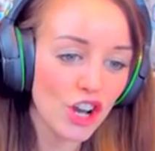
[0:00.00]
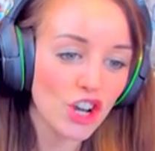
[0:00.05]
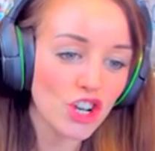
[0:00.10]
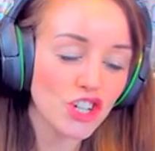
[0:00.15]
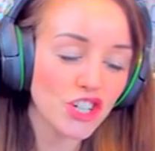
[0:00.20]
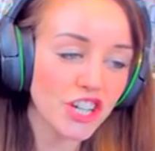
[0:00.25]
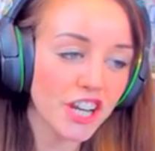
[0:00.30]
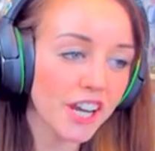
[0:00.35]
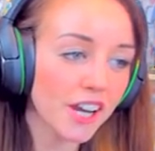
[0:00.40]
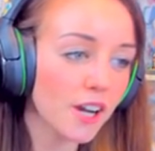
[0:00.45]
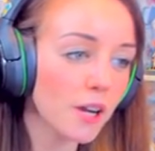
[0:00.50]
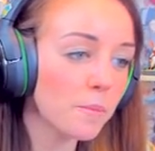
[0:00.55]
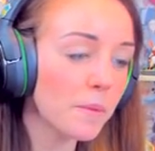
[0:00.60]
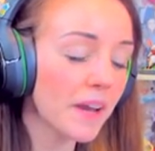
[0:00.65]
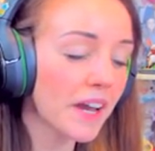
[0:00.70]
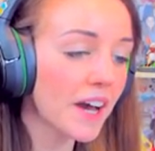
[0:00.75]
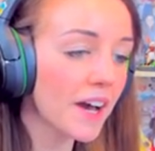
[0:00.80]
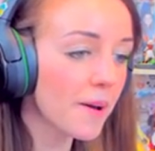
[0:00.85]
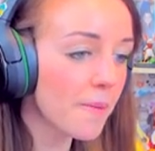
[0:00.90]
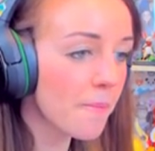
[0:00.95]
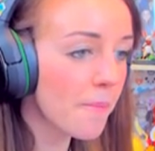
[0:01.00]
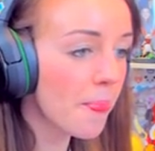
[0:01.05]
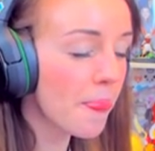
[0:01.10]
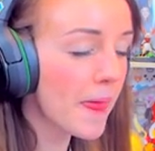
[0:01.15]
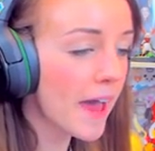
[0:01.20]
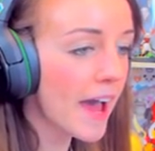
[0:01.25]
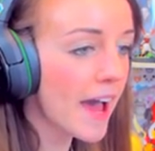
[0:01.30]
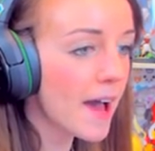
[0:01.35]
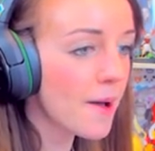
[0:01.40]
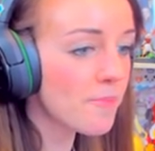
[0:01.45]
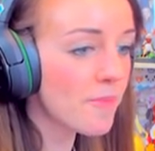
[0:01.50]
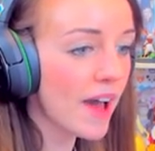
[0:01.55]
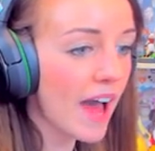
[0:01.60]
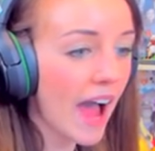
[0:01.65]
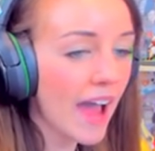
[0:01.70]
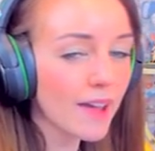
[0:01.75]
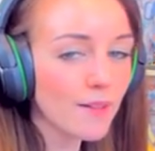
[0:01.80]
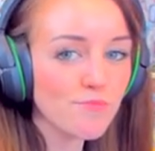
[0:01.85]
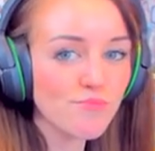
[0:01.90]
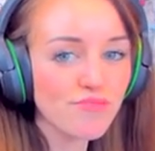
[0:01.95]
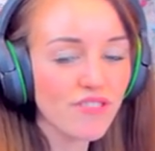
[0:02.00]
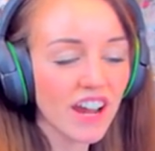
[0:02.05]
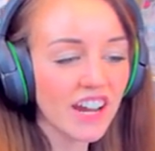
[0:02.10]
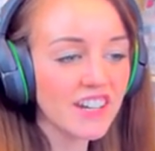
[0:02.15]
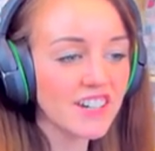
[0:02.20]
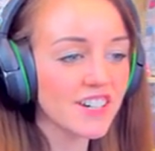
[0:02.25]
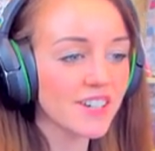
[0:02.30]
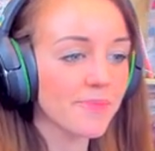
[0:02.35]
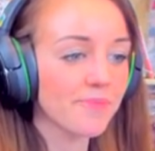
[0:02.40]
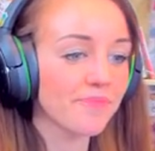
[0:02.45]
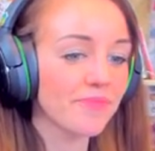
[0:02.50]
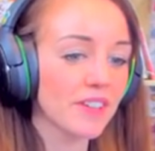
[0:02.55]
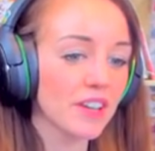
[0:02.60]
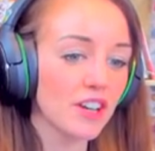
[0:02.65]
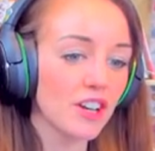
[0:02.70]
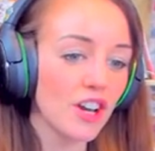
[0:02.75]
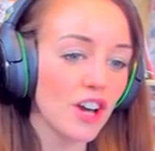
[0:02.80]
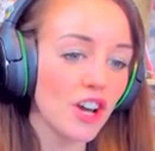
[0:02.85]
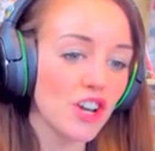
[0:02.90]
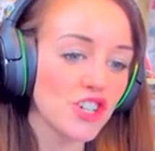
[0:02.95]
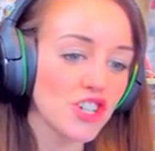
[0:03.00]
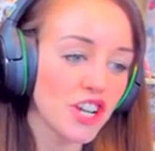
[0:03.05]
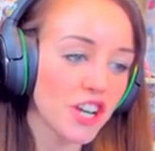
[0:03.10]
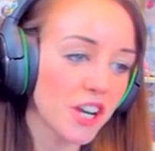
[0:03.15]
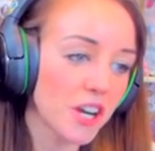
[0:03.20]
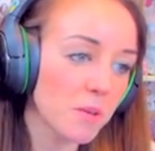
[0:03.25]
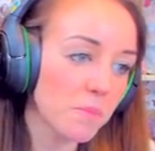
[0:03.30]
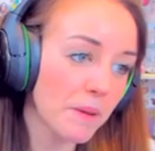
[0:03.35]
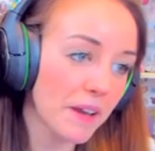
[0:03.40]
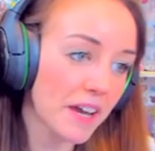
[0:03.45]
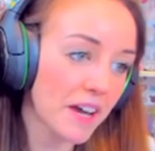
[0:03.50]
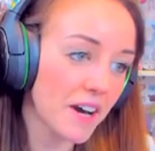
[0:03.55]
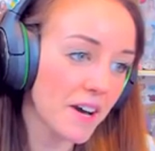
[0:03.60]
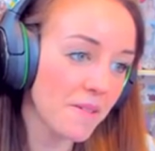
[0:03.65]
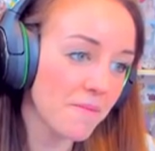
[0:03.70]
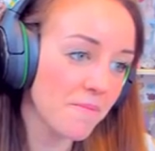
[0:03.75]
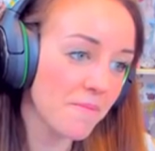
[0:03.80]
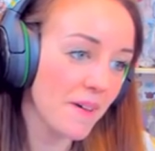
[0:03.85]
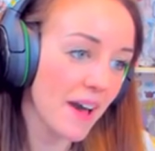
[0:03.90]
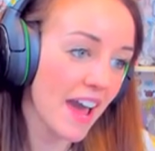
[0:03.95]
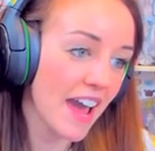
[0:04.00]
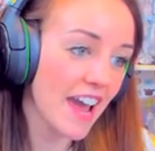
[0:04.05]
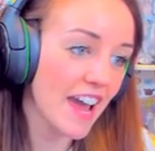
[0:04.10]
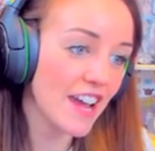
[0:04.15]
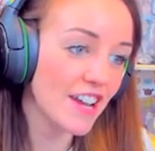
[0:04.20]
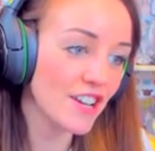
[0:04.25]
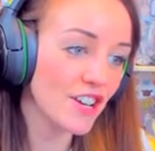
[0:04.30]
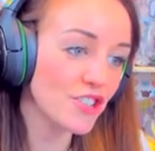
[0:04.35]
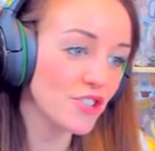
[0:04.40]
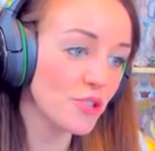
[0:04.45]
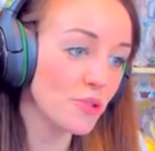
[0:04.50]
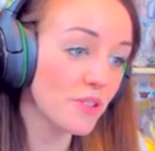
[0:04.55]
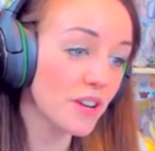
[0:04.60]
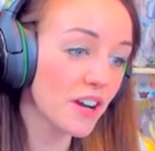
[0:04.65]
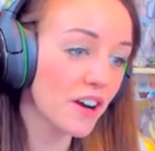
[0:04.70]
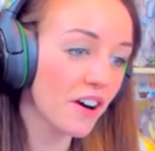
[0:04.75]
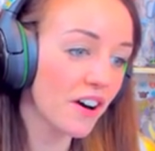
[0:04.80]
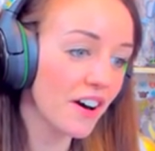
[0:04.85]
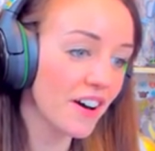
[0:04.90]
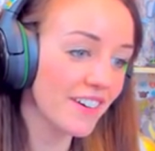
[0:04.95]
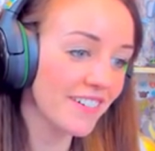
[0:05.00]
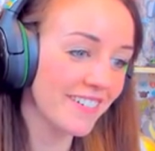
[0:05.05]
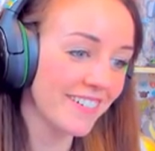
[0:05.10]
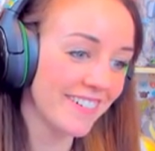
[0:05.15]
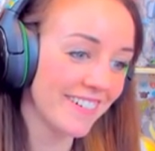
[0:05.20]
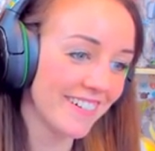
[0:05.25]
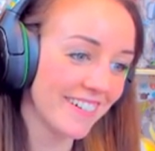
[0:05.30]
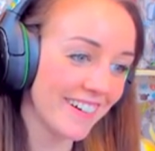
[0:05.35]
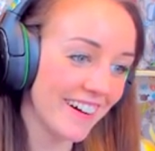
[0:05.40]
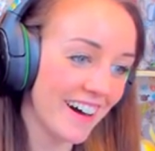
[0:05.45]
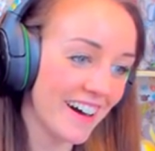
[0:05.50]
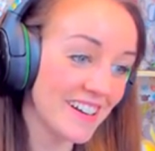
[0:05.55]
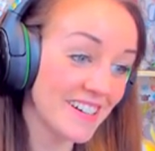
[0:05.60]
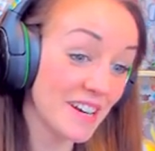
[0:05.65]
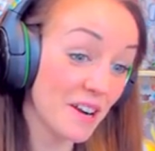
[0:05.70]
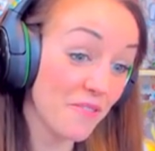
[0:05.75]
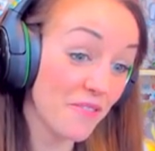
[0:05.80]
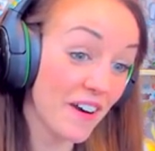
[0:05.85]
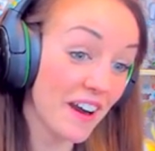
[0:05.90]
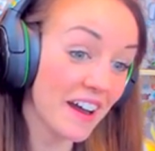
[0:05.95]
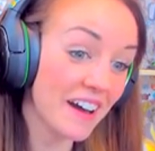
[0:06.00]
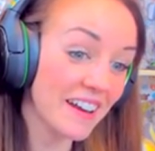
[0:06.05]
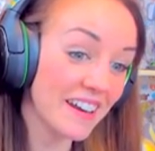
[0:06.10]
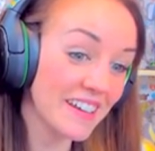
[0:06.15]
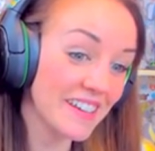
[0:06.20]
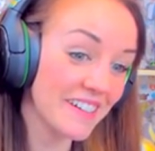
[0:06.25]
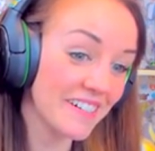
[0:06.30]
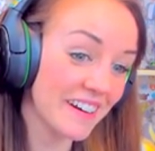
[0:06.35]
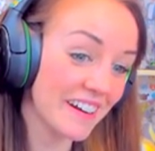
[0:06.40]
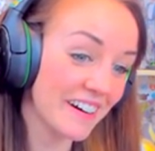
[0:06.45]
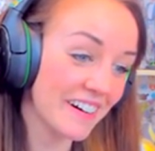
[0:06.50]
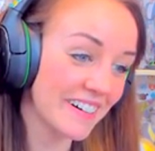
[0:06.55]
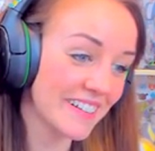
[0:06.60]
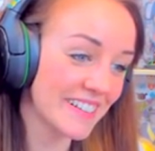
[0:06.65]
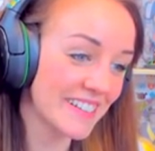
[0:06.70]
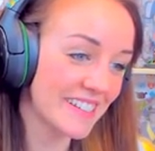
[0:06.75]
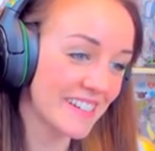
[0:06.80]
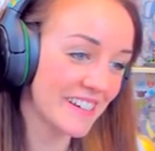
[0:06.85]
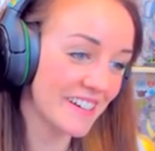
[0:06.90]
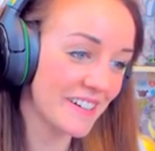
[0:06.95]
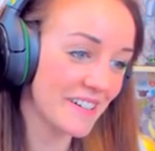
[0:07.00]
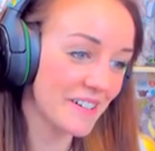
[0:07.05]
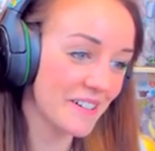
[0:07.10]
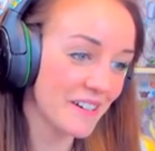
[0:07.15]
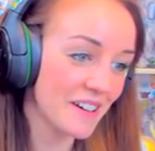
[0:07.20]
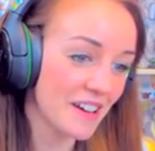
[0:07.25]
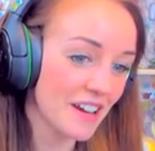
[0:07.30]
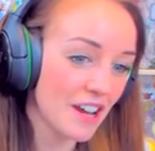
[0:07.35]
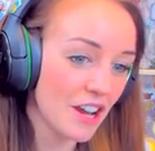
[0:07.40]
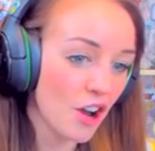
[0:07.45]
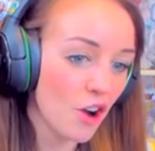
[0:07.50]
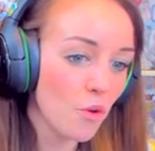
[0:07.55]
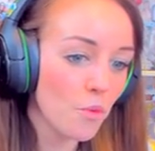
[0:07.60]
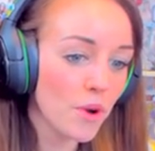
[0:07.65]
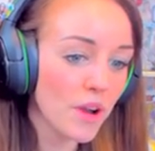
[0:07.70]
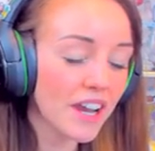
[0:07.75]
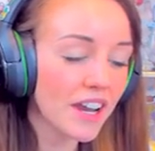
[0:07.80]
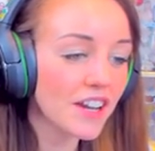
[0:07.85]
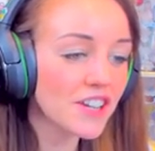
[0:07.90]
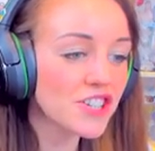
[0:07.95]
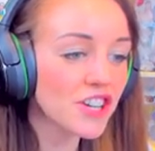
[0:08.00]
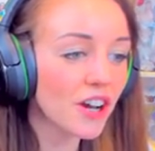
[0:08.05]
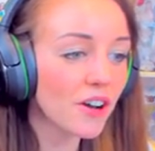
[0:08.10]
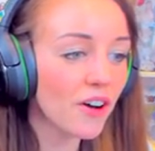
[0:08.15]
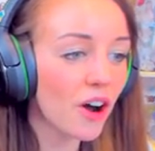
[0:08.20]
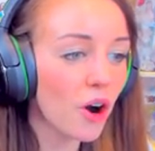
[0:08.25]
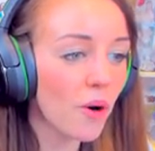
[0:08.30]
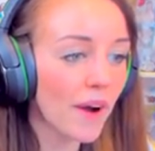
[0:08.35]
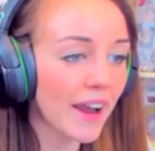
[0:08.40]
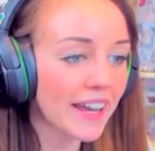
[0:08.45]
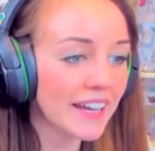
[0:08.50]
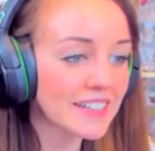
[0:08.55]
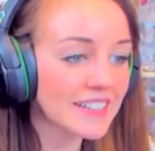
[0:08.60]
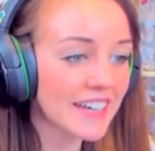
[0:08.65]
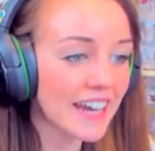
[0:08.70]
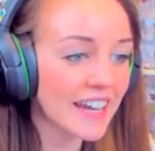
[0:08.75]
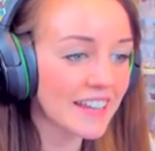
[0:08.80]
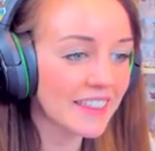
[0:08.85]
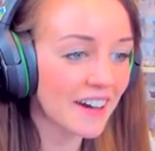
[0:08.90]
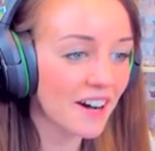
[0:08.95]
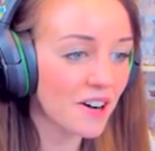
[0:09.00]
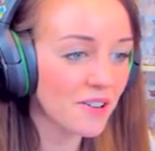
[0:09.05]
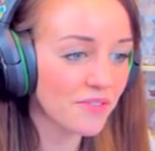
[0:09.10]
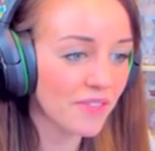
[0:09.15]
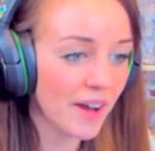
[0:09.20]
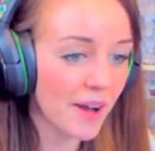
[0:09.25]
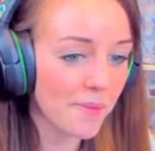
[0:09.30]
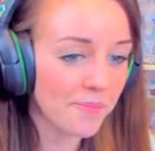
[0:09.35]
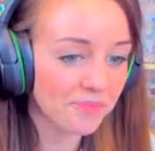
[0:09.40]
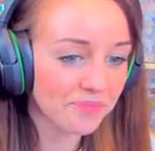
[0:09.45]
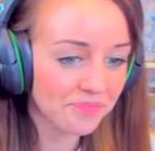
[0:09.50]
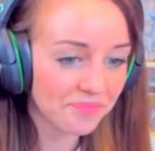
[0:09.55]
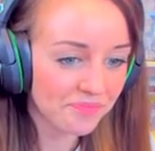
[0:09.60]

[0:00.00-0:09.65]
She could become, I am bread. She could become a unicorn. A different color unicorns too. We could do, oh, I can take the offer.